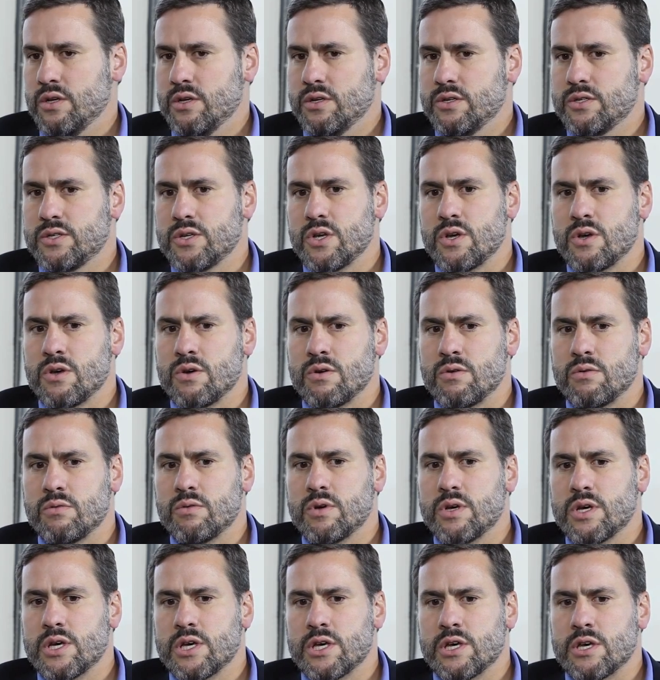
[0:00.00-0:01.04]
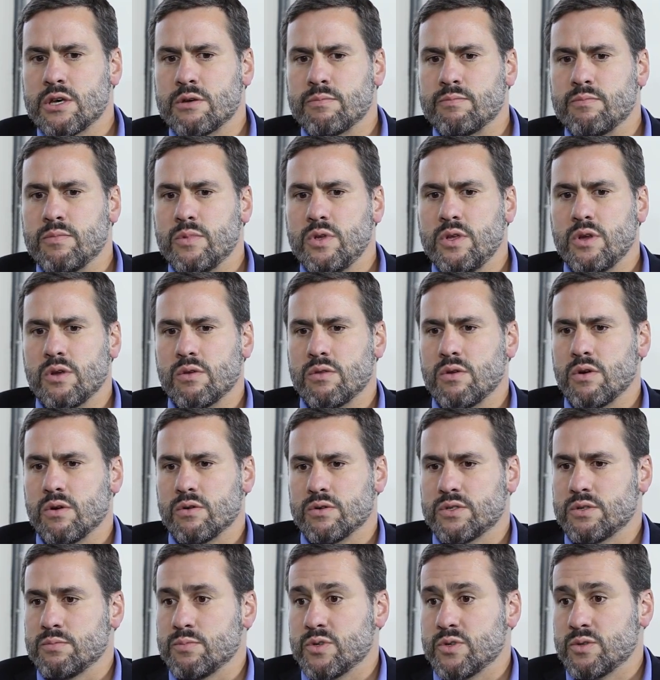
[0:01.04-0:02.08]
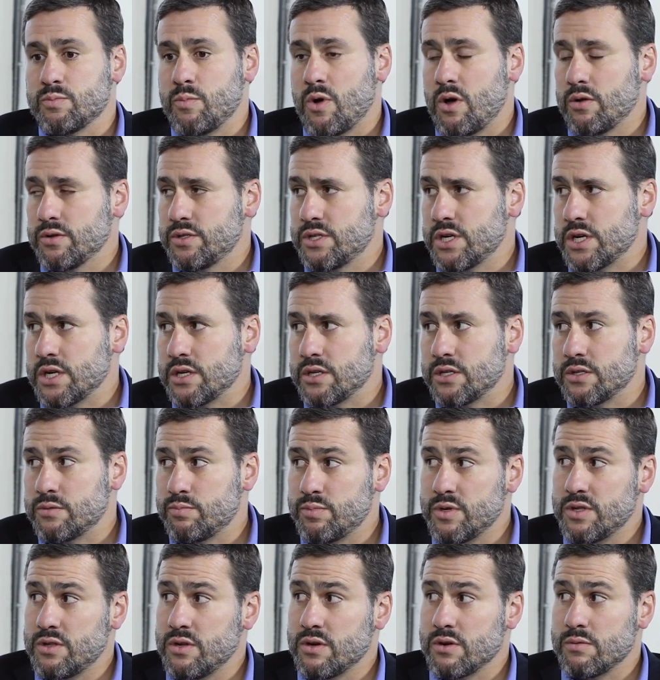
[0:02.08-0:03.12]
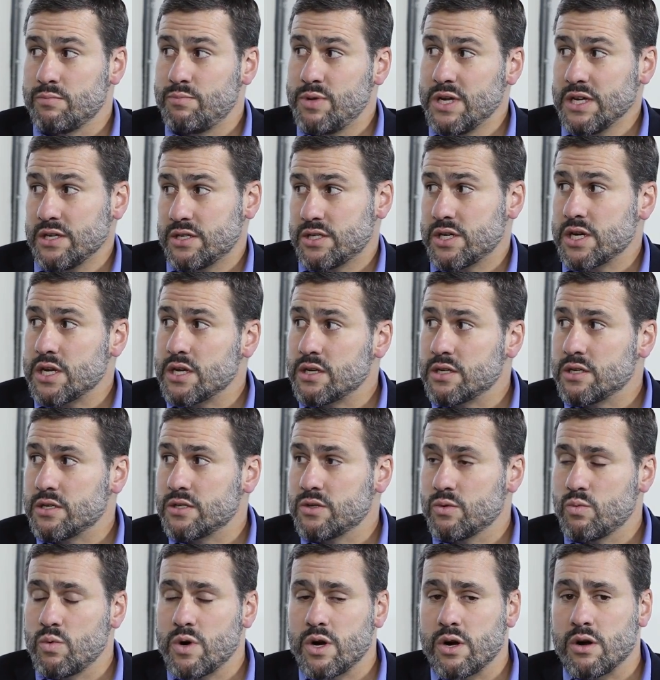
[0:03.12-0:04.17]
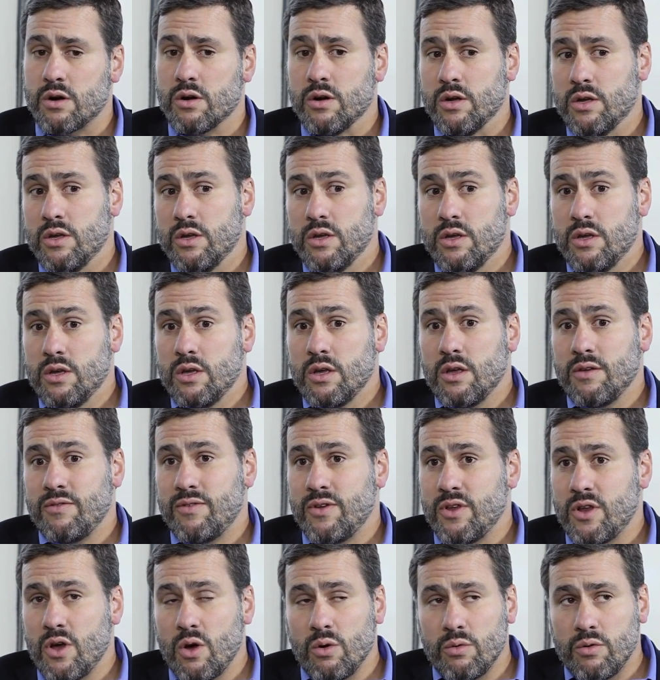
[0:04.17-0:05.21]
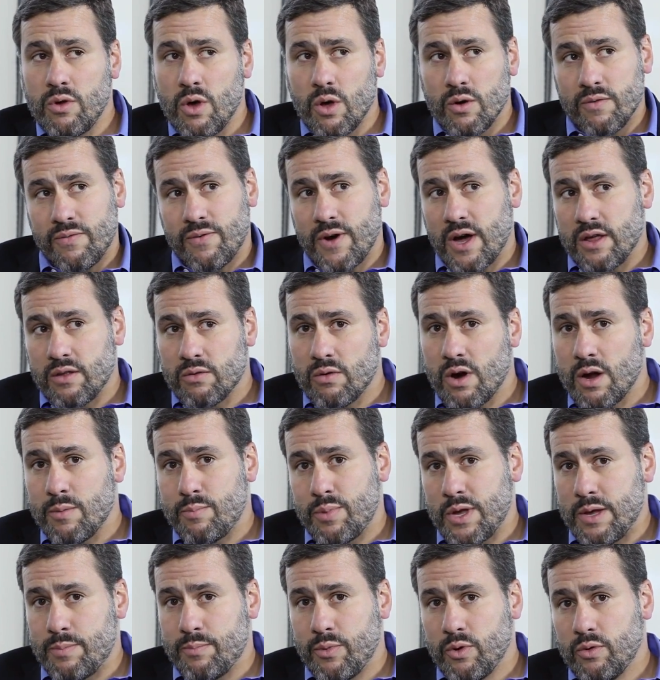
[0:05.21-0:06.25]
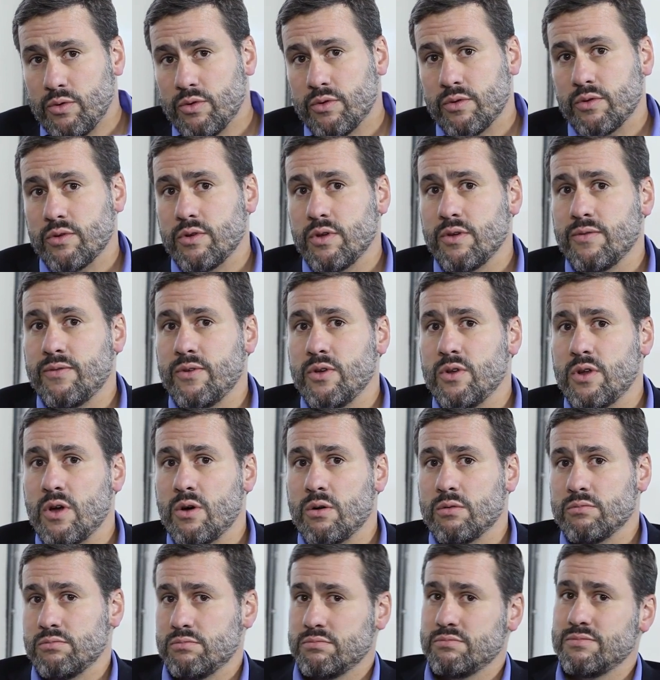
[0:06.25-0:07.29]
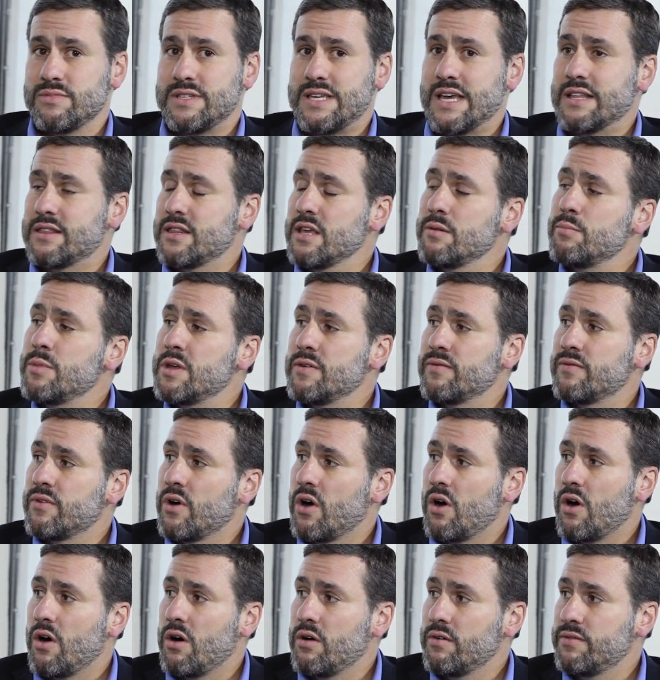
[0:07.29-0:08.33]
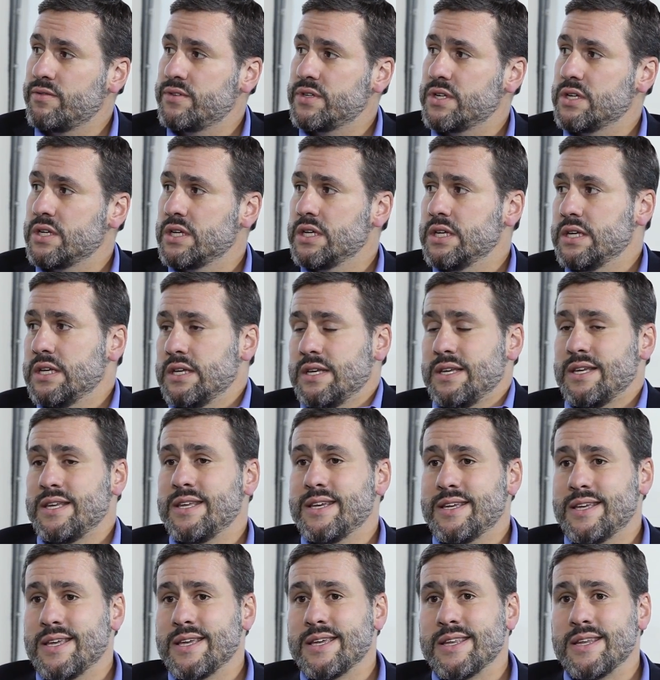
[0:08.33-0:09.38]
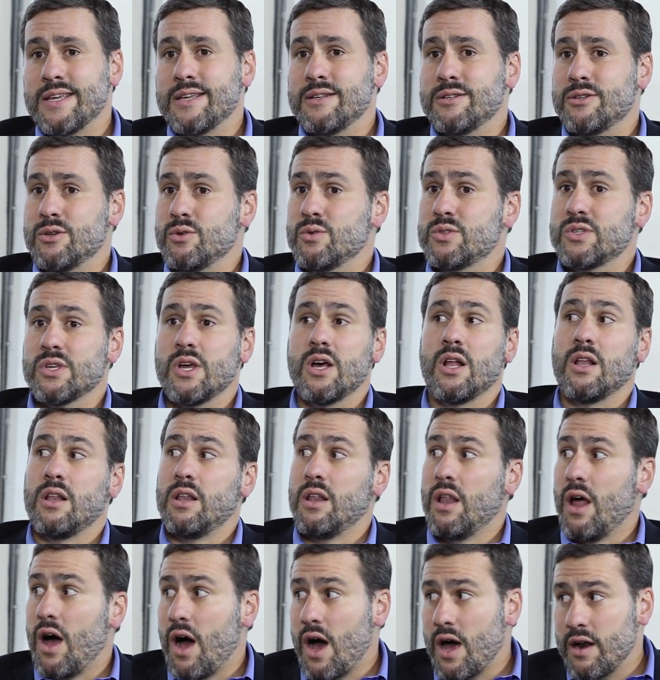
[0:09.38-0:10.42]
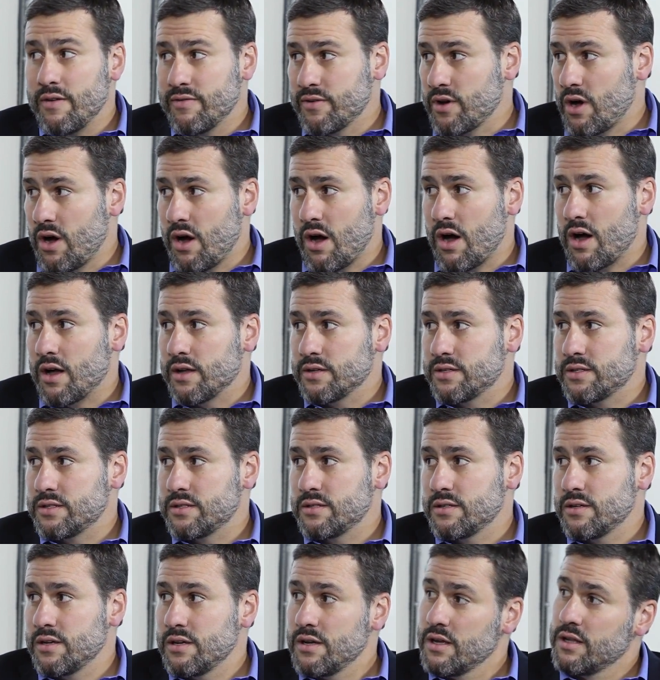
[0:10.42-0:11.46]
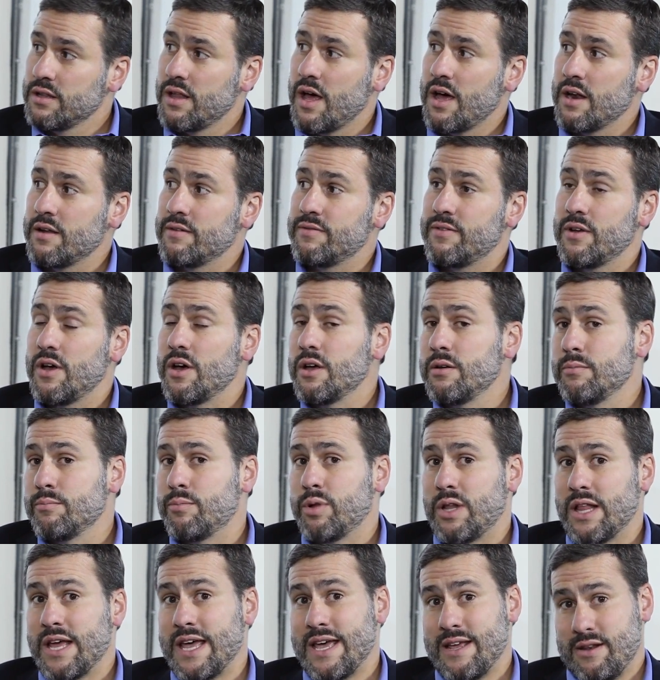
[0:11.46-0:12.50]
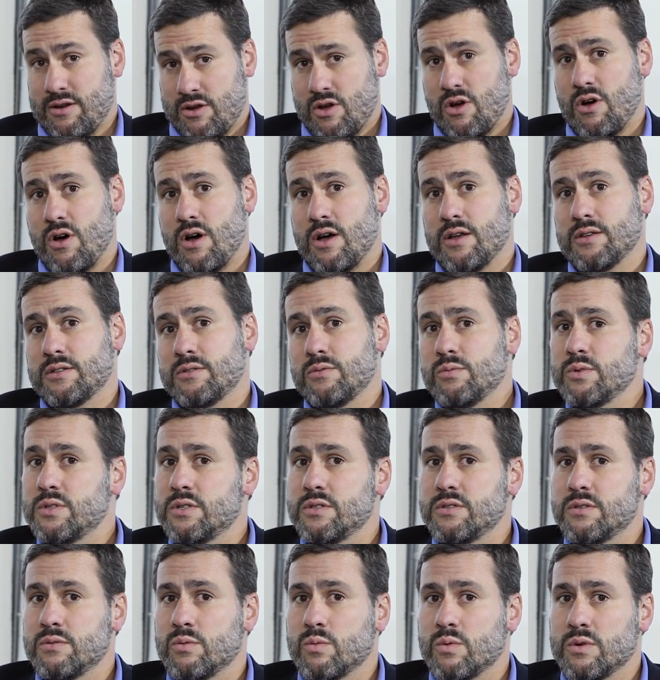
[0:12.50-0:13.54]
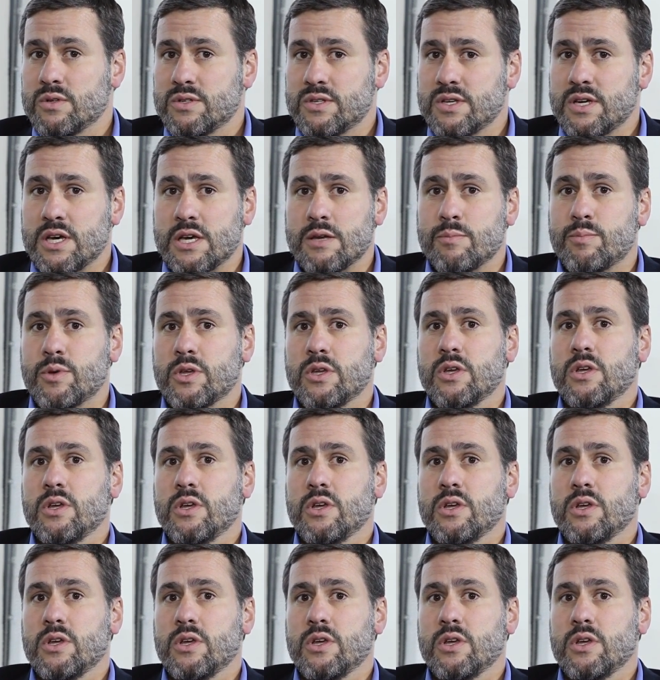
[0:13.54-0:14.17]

So, there are some small changes, but there are big changes where if you don't notify the right people, if you don't get them involved, it can induce a lot of cost, a lot of unplanned cost, which is the worst type